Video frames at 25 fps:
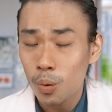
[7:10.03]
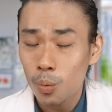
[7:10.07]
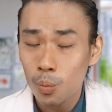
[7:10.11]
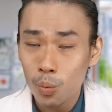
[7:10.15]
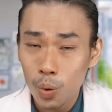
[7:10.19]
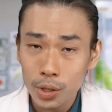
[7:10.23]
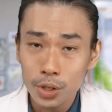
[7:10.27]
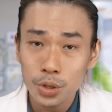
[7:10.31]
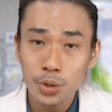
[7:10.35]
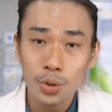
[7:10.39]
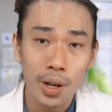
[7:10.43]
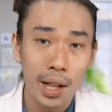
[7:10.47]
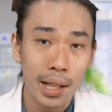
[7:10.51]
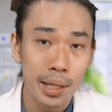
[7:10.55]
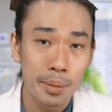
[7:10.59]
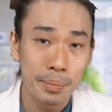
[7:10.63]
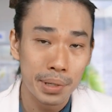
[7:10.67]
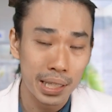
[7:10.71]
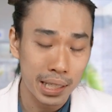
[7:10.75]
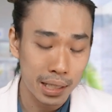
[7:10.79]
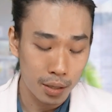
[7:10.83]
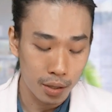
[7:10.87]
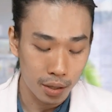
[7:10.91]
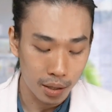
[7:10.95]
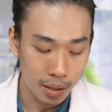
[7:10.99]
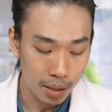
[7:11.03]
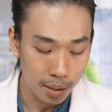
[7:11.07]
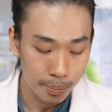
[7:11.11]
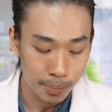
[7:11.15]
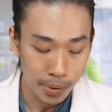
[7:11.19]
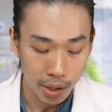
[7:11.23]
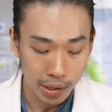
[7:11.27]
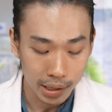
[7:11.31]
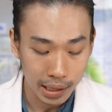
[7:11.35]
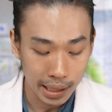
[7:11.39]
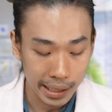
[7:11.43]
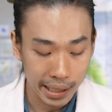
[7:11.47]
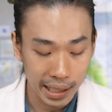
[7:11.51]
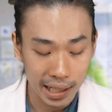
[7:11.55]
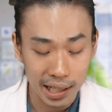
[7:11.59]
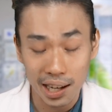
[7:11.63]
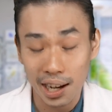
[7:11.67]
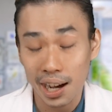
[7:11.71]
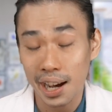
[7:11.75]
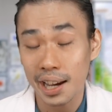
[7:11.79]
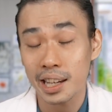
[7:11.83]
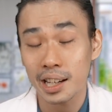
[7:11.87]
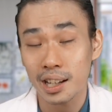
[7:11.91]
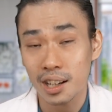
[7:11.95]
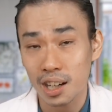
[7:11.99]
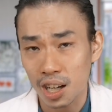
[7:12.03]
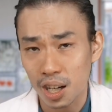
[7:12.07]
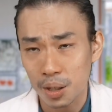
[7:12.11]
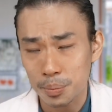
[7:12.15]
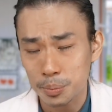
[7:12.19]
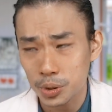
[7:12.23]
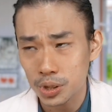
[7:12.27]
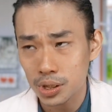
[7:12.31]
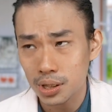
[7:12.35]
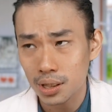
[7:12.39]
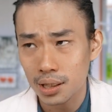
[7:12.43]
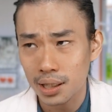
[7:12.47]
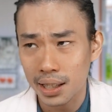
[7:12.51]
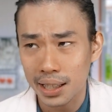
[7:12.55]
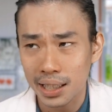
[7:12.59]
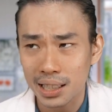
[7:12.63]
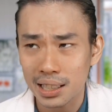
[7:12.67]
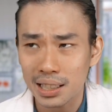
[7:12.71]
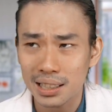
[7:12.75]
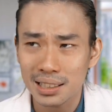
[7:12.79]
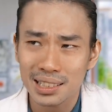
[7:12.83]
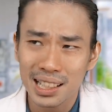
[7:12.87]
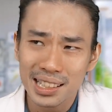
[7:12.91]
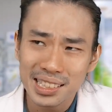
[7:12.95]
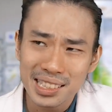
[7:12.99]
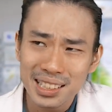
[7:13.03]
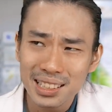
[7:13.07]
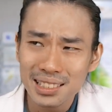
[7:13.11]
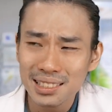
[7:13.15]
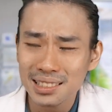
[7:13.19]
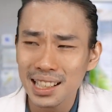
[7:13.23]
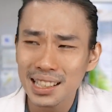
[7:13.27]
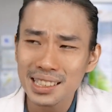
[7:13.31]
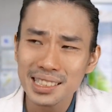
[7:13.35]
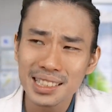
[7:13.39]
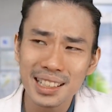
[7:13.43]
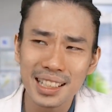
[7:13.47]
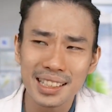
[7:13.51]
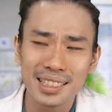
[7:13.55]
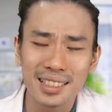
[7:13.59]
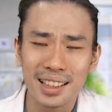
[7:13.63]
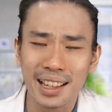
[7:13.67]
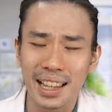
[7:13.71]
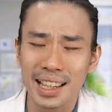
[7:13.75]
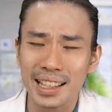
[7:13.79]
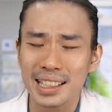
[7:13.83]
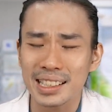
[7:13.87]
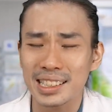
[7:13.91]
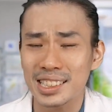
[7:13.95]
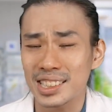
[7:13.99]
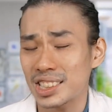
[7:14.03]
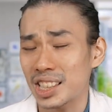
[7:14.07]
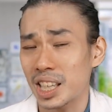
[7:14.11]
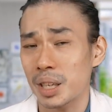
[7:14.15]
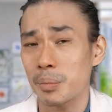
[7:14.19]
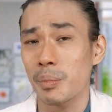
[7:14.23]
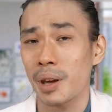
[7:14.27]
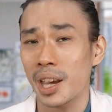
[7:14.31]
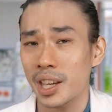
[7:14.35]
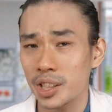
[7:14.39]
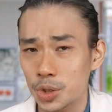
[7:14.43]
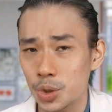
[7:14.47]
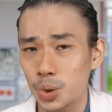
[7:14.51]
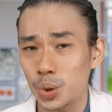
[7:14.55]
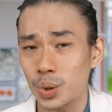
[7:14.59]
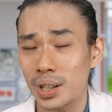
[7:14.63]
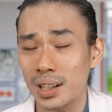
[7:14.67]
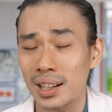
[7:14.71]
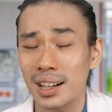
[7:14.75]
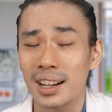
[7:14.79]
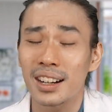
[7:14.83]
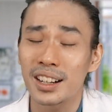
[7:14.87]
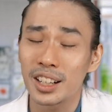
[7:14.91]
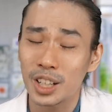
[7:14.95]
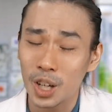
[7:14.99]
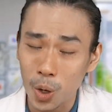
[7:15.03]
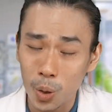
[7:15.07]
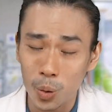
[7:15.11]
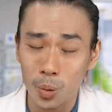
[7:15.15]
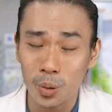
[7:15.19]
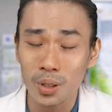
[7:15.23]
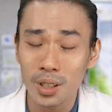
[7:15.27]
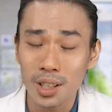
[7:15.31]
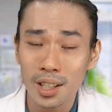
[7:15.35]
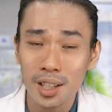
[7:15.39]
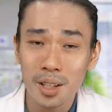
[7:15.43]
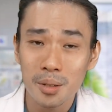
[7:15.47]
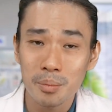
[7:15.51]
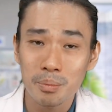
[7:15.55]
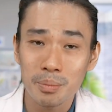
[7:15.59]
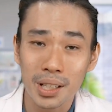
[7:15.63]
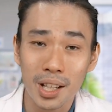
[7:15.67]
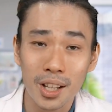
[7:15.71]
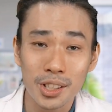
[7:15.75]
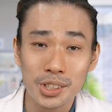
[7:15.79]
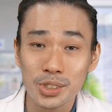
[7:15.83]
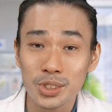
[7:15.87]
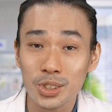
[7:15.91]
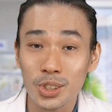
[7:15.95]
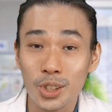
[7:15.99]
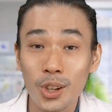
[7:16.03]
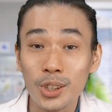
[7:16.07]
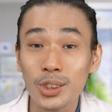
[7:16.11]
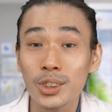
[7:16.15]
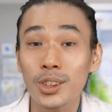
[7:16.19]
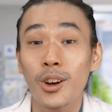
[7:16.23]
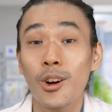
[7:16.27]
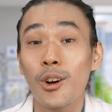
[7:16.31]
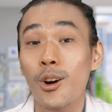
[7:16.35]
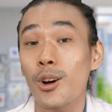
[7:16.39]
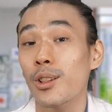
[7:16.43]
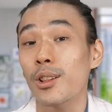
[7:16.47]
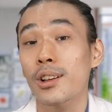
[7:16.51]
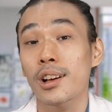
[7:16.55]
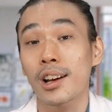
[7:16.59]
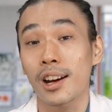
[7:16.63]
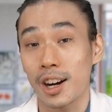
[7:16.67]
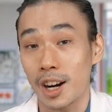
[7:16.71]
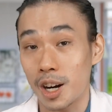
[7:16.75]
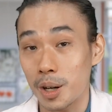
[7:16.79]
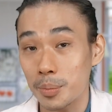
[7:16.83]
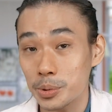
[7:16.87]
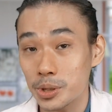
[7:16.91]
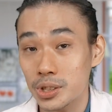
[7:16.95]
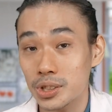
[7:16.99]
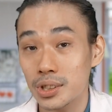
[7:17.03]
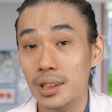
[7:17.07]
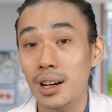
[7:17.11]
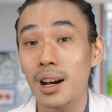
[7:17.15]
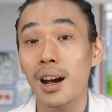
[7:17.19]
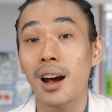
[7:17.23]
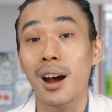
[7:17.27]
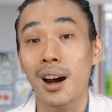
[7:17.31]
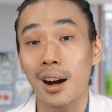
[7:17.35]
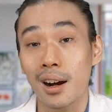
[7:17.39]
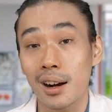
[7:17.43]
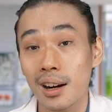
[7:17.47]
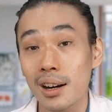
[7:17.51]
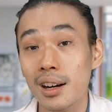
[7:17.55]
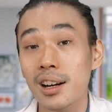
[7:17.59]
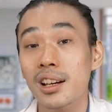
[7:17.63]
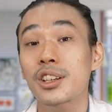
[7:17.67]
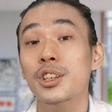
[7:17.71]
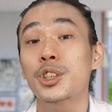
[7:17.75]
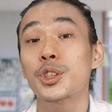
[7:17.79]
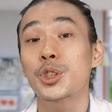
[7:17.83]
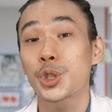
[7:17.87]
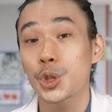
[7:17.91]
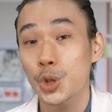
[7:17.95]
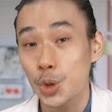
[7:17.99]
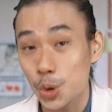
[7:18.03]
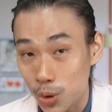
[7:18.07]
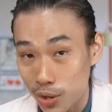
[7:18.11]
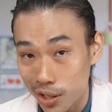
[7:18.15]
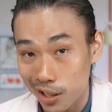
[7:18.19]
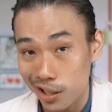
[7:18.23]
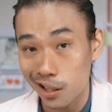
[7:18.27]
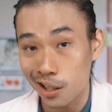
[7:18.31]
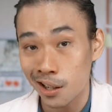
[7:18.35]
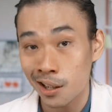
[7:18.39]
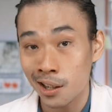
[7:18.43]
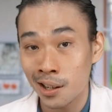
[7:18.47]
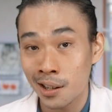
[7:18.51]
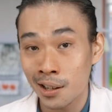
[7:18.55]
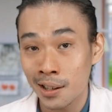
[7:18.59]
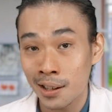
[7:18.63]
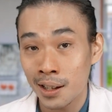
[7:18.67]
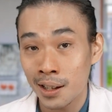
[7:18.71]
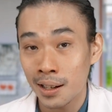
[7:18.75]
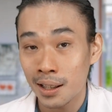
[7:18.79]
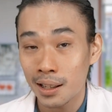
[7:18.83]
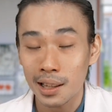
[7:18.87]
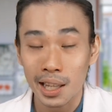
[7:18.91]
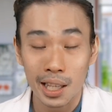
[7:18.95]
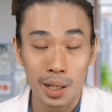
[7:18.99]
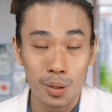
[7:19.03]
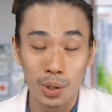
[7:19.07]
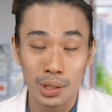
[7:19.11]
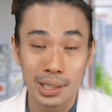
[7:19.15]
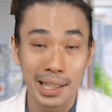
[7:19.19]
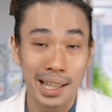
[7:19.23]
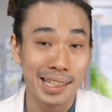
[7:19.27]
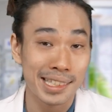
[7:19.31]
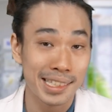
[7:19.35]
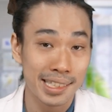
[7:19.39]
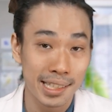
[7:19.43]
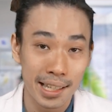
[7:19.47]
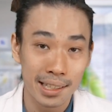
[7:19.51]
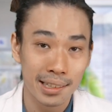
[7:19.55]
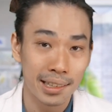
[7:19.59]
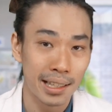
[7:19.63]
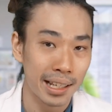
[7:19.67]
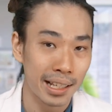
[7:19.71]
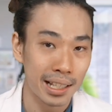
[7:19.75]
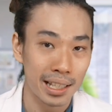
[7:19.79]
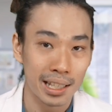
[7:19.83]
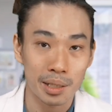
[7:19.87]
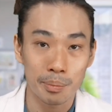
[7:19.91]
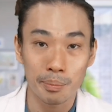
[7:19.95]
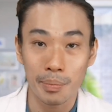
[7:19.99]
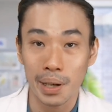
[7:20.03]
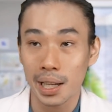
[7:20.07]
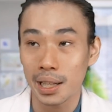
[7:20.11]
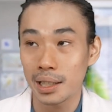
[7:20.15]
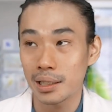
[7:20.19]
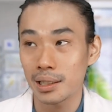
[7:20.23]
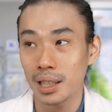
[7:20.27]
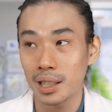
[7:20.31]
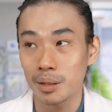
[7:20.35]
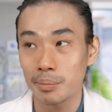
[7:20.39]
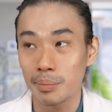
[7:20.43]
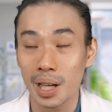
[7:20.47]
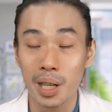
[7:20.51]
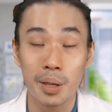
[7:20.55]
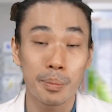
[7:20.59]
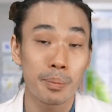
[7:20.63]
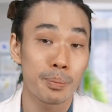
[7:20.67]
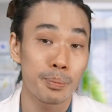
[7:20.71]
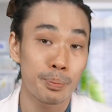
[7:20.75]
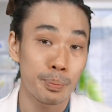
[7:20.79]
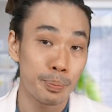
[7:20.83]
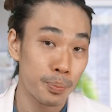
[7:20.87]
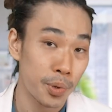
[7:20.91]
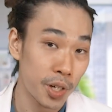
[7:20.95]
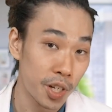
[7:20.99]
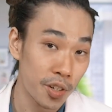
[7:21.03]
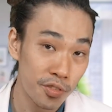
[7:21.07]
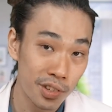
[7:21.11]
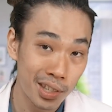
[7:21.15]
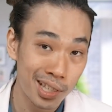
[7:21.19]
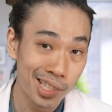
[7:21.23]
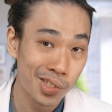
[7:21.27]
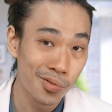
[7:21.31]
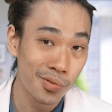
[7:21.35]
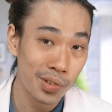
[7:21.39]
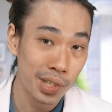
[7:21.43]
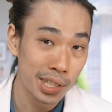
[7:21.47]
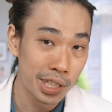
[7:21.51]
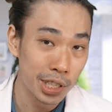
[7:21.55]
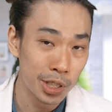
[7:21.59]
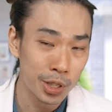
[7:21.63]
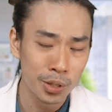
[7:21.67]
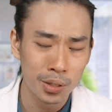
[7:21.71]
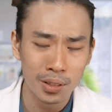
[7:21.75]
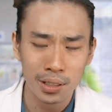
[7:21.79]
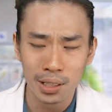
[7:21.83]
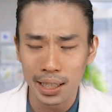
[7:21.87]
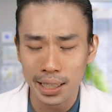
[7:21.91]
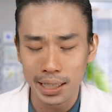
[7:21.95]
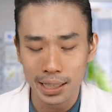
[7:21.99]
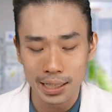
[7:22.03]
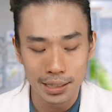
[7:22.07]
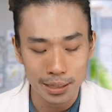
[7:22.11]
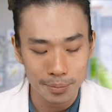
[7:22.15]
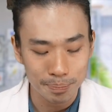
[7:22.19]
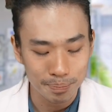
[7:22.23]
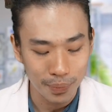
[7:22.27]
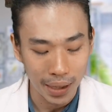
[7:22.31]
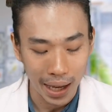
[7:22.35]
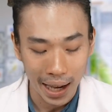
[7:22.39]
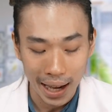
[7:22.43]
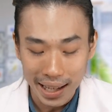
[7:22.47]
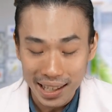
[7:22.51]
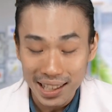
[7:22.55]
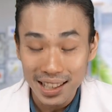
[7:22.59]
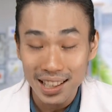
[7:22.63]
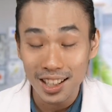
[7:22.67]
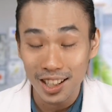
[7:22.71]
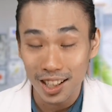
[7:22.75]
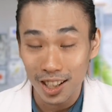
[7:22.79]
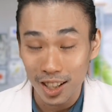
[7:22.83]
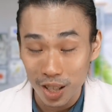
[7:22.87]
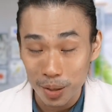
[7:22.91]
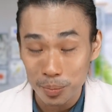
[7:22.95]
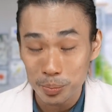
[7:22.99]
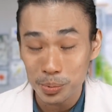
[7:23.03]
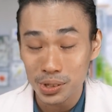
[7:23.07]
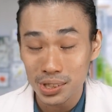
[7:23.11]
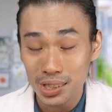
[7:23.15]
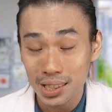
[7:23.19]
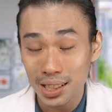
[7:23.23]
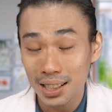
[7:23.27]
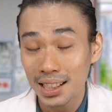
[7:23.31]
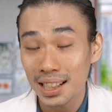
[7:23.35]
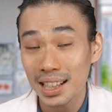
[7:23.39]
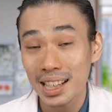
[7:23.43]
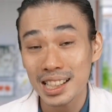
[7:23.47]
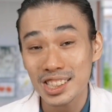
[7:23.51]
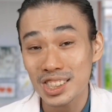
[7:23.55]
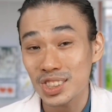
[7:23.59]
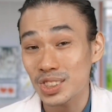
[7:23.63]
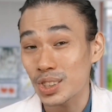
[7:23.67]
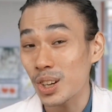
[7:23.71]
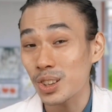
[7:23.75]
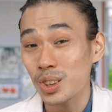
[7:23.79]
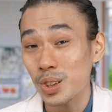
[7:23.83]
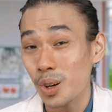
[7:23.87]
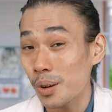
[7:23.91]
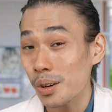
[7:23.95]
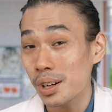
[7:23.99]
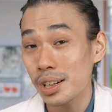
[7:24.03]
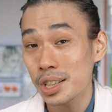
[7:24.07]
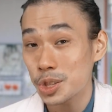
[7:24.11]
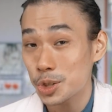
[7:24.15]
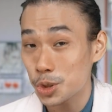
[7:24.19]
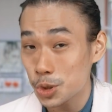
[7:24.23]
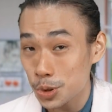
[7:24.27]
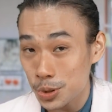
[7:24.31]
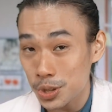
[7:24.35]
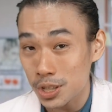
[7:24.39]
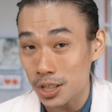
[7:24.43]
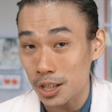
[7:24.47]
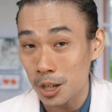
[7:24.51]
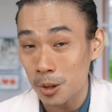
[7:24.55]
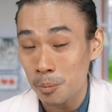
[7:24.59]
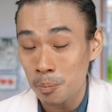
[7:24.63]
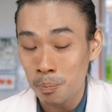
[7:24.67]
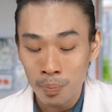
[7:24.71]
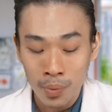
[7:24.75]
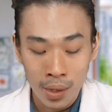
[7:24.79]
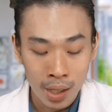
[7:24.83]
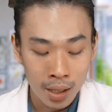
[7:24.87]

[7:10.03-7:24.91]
What do I mean about like a high carbs? Like doesn't it like a same as sugar? No, because not all carbs are sugar. Like what I said, like in my previous video, like high carbs is not only sugar.